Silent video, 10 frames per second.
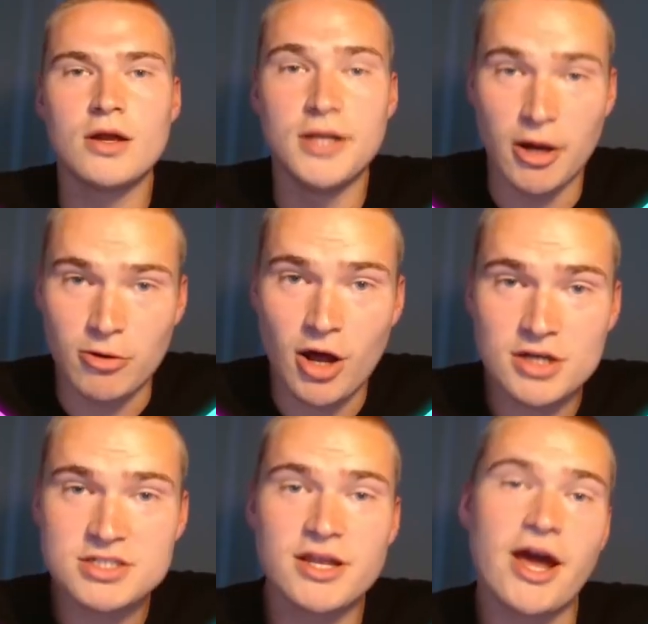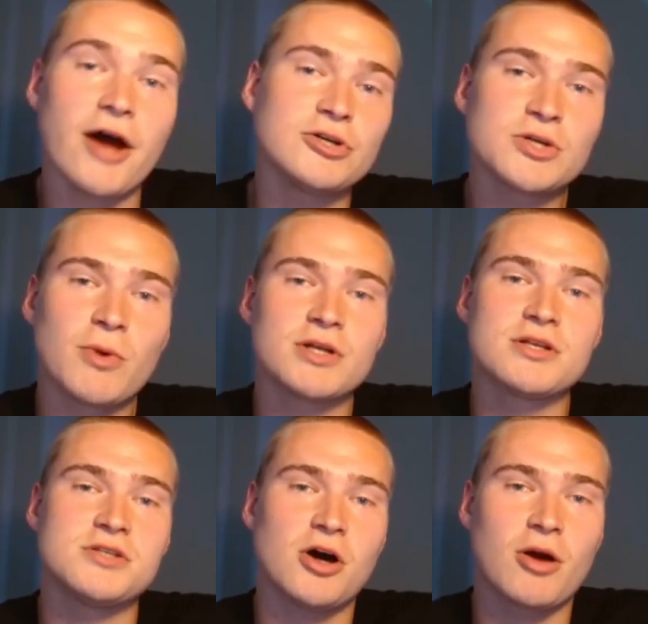Now lastly, I also wanted to
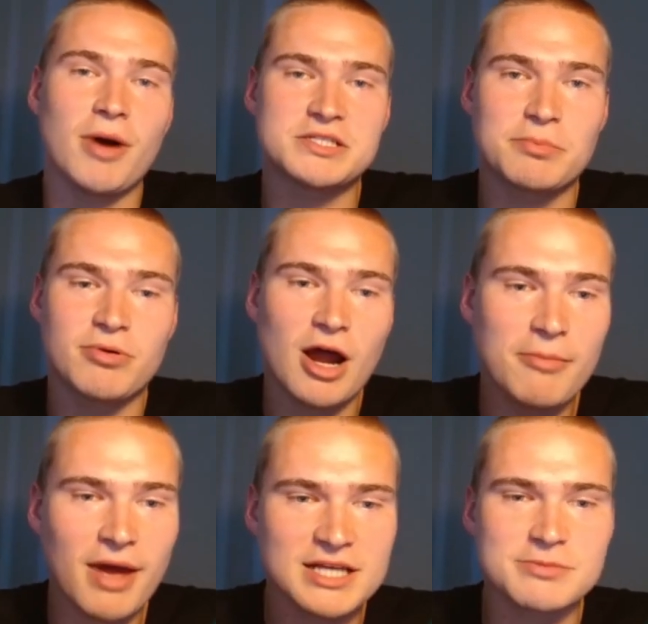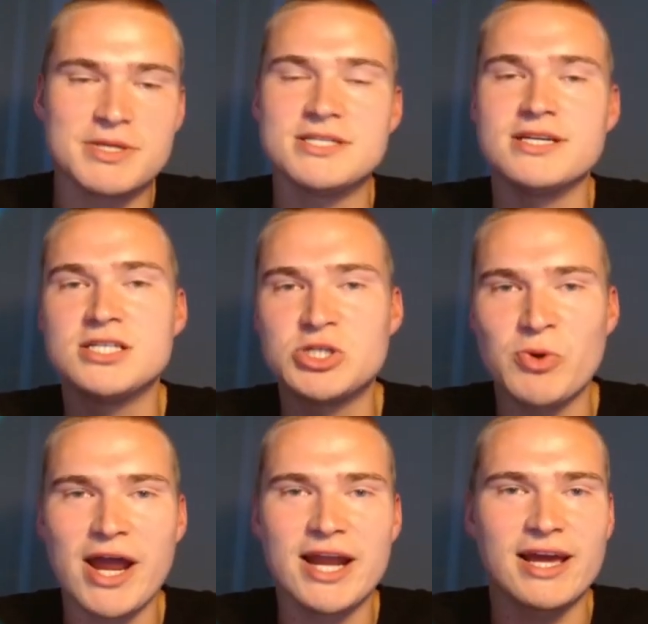talk about the PrimeXBT
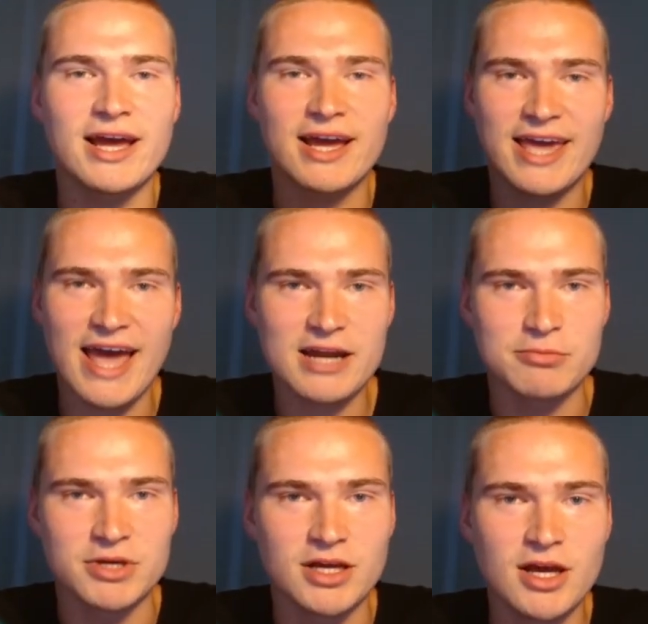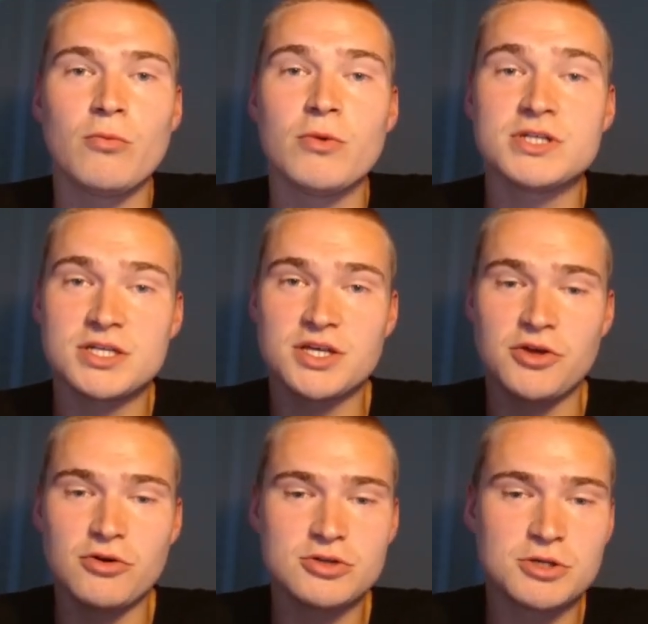Trading Academy, which is a
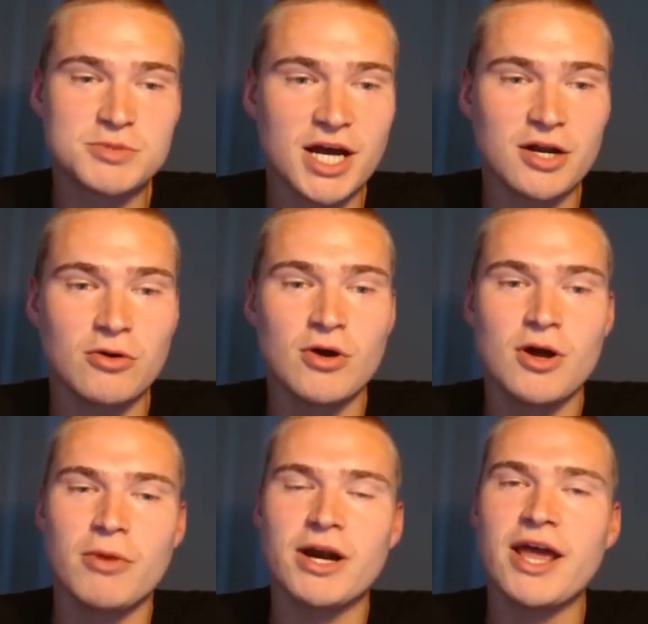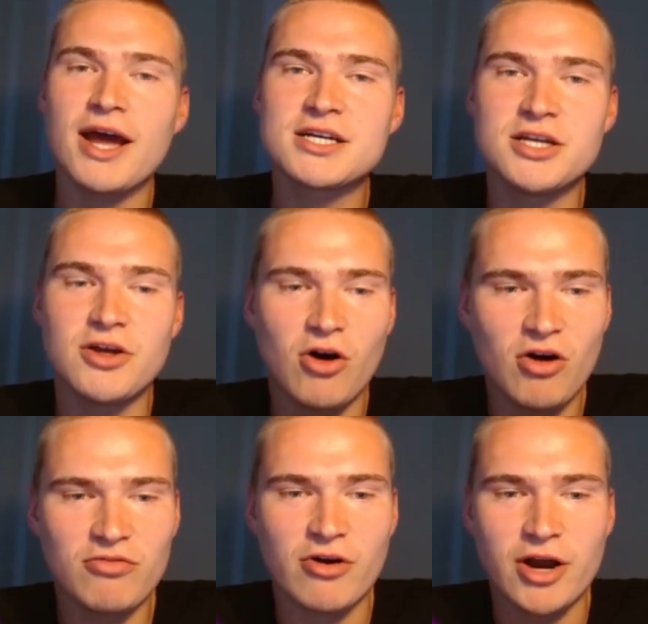YouTube channel where they actually
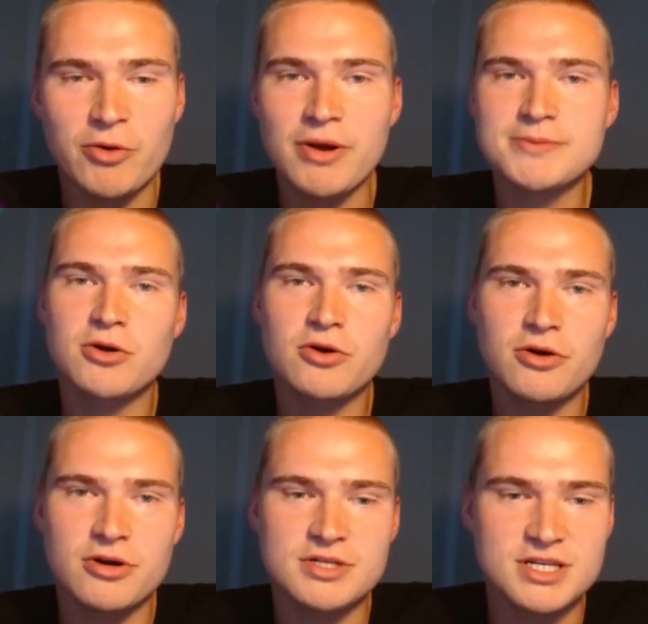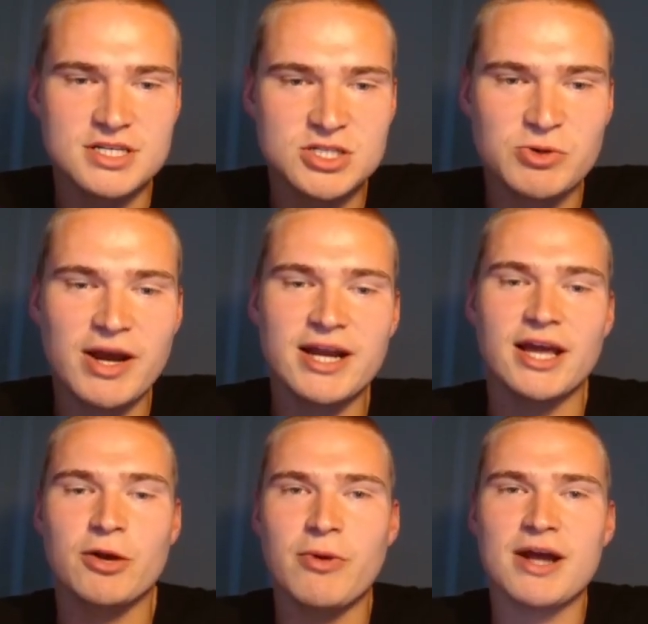offer a cryptocurrencies trading
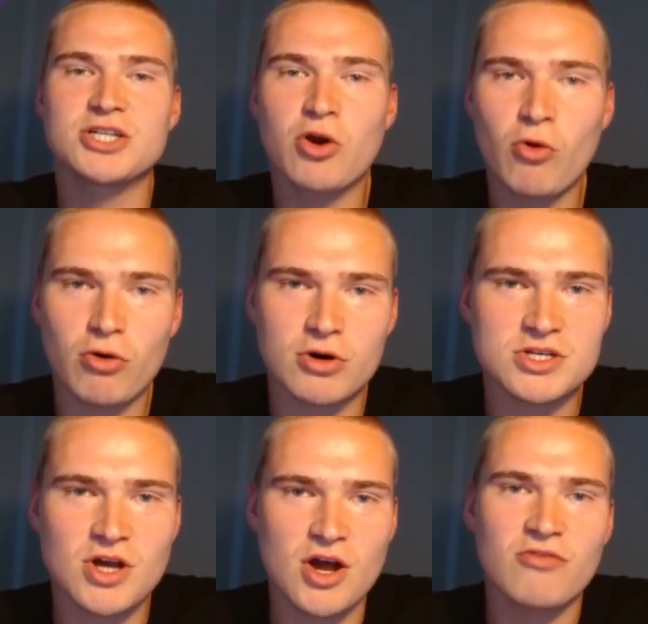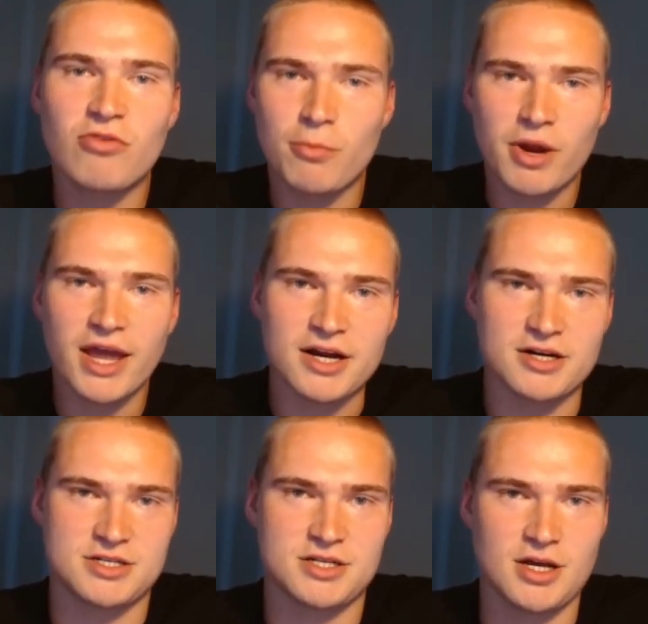crash course for
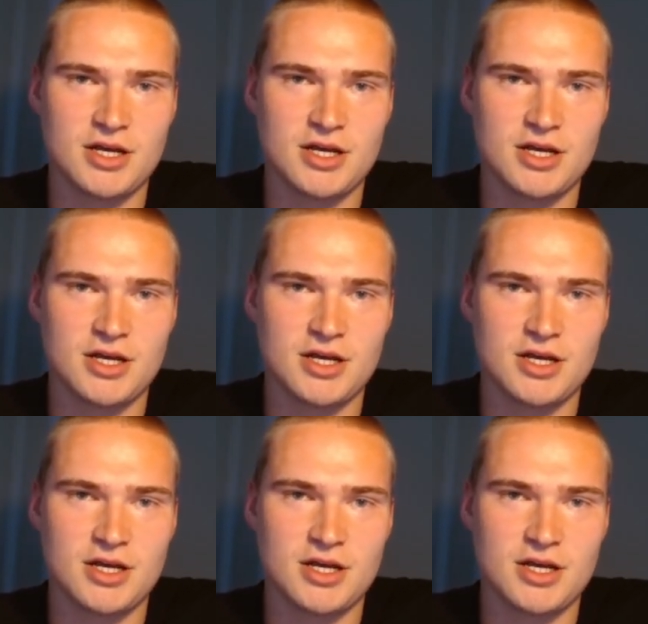beginners.